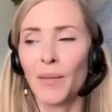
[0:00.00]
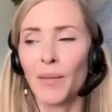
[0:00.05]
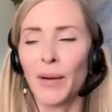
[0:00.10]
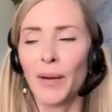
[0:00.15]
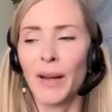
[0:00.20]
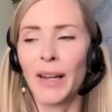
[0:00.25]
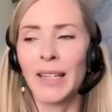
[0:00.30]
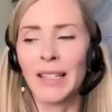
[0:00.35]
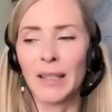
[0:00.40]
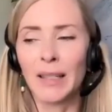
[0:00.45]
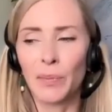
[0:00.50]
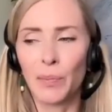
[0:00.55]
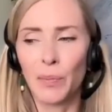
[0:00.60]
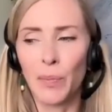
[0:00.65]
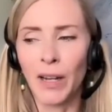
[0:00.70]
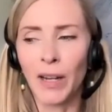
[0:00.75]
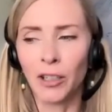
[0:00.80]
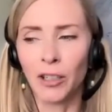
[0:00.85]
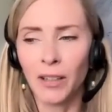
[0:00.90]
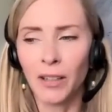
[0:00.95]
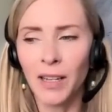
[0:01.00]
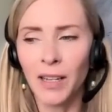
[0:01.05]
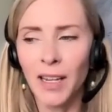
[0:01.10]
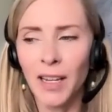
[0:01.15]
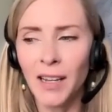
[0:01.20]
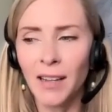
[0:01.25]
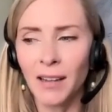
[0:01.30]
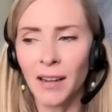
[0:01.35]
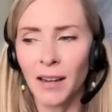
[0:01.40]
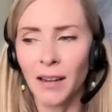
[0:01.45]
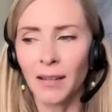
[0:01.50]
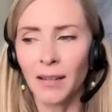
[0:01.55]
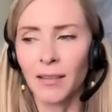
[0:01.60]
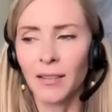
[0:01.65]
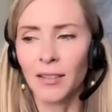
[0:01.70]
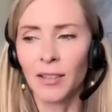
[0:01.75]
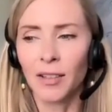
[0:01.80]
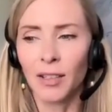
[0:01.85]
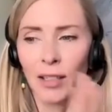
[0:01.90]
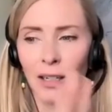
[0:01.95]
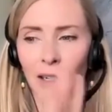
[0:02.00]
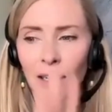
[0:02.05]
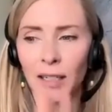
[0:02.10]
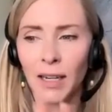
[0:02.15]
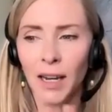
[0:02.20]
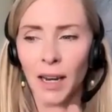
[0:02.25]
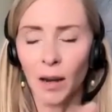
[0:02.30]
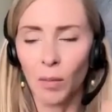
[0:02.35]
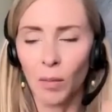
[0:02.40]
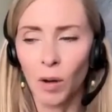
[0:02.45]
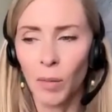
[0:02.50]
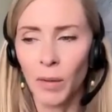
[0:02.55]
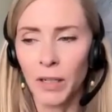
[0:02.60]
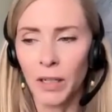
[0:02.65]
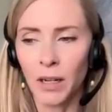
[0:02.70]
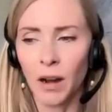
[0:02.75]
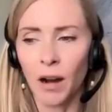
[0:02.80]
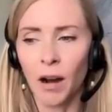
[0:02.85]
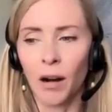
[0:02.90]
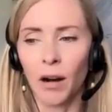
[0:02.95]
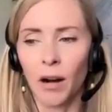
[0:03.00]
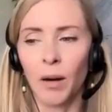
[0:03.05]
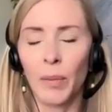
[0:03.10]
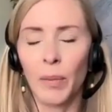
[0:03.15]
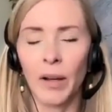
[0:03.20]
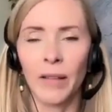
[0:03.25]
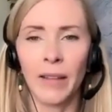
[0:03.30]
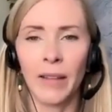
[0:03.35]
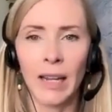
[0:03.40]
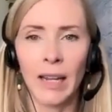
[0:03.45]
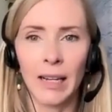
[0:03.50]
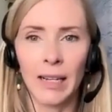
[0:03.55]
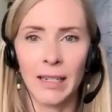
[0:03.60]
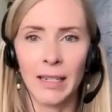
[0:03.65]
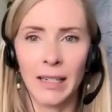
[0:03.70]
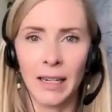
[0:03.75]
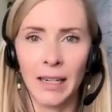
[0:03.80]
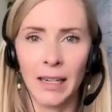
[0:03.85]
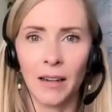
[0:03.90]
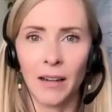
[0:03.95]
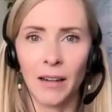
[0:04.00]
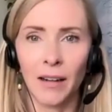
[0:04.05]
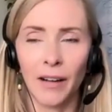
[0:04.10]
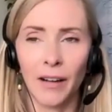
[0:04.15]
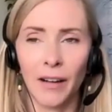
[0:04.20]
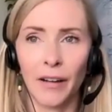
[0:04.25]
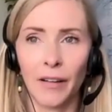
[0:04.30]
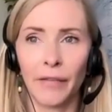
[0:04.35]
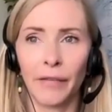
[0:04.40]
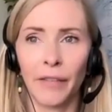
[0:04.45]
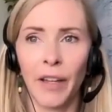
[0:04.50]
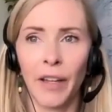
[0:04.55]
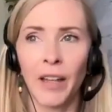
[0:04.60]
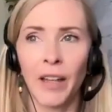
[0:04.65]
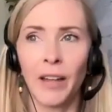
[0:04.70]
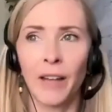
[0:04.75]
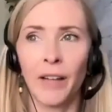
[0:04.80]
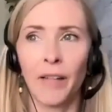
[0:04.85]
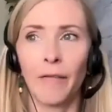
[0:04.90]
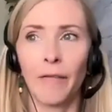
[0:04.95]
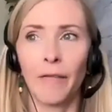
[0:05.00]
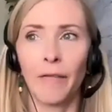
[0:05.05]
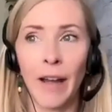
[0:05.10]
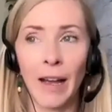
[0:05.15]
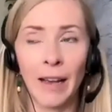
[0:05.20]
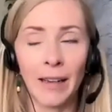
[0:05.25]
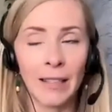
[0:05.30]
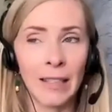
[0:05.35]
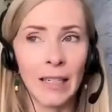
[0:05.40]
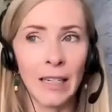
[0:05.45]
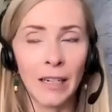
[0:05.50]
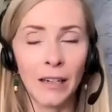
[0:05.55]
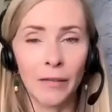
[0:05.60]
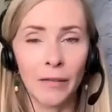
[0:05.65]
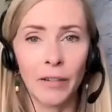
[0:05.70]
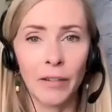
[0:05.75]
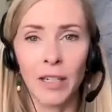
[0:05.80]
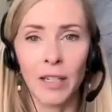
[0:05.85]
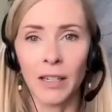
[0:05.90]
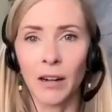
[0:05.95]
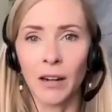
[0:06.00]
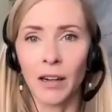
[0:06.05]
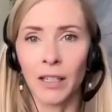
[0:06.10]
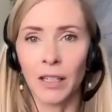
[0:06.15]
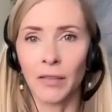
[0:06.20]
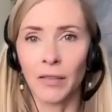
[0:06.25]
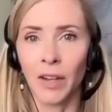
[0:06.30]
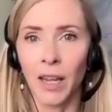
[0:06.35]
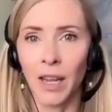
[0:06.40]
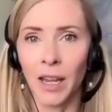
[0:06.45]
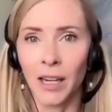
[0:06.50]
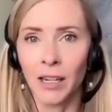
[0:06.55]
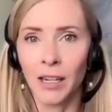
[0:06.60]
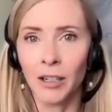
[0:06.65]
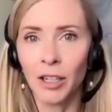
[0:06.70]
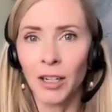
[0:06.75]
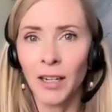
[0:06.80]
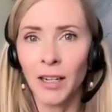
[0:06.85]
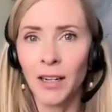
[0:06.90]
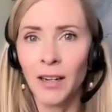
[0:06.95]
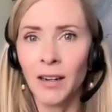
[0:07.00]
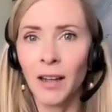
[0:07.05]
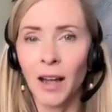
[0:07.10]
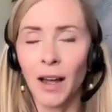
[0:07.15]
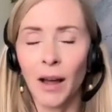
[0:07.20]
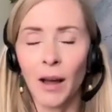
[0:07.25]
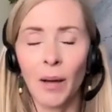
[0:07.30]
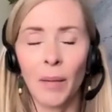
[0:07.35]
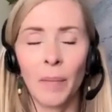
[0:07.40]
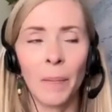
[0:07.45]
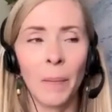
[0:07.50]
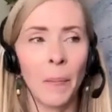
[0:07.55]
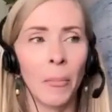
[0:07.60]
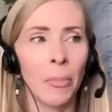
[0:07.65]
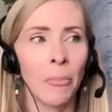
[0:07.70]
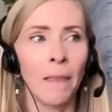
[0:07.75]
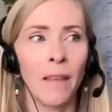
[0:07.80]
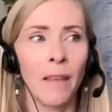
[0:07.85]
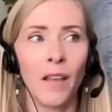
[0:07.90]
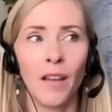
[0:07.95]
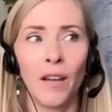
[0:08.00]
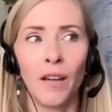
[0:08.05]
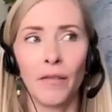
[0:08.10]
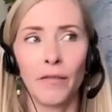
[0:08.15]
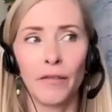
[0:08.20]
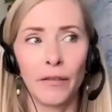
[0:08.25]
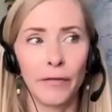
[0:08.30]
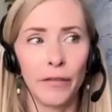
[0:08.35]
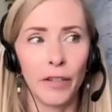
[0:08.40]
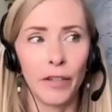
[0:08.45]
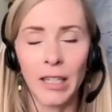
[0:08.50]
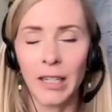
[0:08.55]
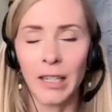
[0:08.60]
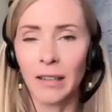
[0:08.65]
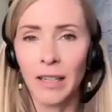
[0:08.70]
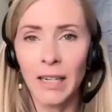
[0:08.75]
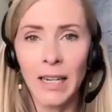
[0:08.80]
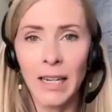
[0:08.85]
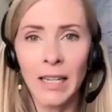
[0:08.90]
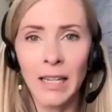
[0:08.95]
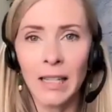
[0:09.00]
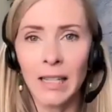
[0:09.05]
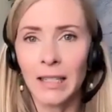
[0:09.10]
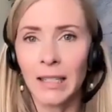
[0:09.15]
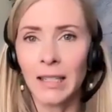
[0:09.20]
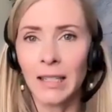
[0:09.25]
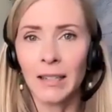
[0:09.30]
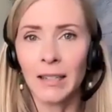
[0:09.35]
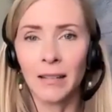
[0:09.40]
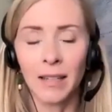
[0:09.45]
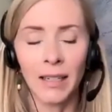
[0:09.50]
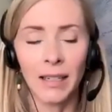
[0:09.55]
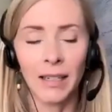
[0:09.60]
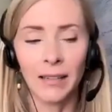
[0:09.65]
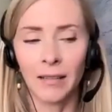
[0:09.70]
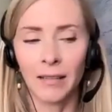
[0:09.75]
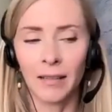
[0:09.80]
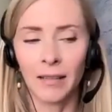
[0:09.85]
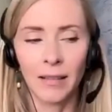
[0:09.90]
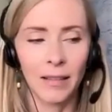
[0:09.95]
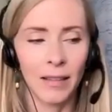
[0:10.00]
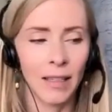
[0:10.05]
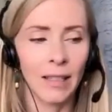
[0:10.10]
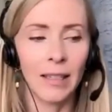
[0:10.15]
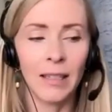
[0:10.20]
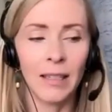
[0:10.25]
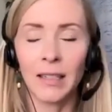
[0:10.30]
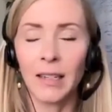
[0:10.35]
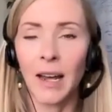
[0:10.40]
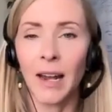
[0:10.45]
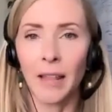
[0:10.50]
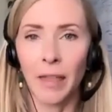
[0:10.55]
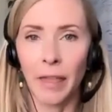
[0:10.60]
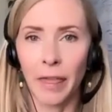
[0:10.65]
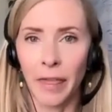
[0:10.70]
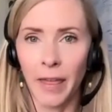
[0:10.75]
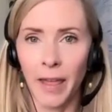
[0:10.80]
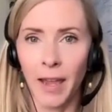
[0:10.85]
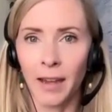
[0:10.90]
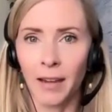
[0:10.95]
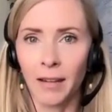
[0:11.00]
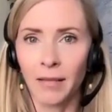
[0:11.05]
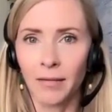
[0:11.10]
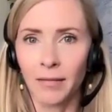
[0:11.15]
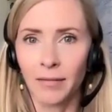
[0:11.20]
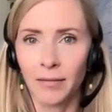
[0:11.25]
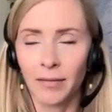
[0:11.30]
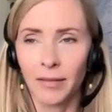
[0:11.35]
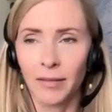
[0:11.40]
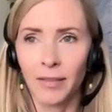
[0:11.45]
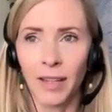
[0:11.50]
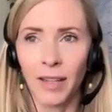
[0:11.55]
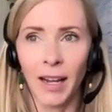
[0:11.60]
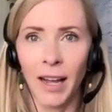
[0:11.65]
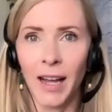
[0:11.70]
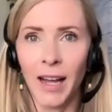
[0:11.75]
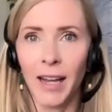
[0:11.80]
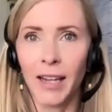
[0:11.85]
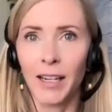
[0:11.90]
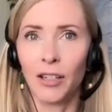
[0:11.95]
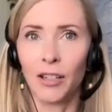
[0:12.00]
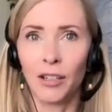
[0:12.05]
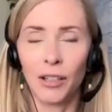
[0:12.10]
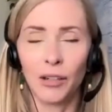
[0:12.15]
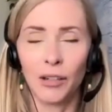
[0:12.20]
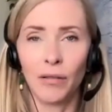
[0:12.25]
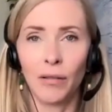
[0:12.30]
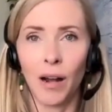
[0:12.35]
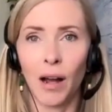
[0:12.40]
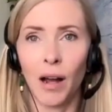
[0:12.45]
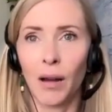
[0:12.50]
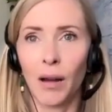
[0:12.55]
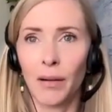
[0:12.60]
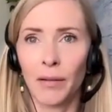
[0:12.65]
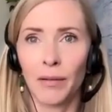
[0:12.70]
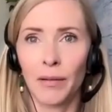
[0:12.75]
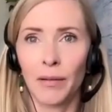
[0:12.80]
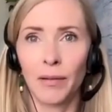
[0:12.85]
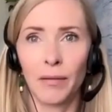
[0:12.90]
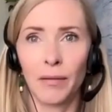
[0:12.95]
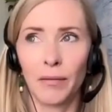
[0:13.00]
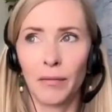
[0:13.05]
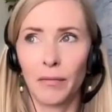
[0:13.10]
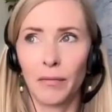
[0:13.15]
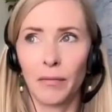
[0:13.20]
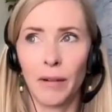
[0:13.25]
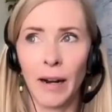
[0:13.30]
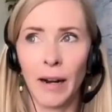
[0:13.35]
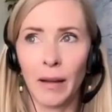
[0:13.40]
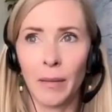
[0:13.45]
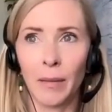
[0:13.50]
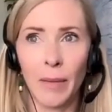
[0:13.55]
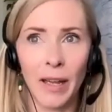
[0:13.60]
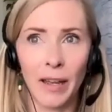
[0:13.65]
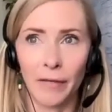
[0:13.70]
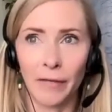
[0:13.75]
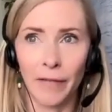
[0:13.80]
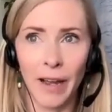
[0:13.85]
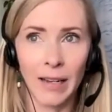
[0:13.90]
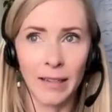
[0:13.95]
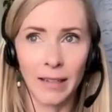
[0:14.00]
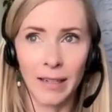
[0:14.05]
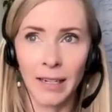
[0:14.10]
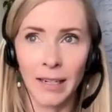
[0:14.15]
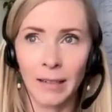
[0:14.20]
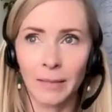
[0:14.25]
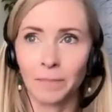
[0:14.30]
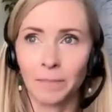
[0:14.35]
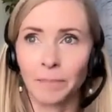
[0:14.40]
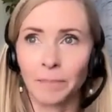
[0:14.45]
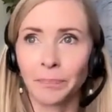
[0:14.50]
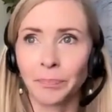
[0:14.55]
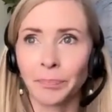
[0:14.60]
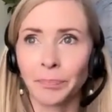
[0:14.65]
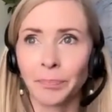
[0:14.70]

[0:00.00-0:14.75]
So I especially just going to take a moment to harp on the idea of fasting for detoxification. For fertility, this is not a thing. I do not recommend fasting.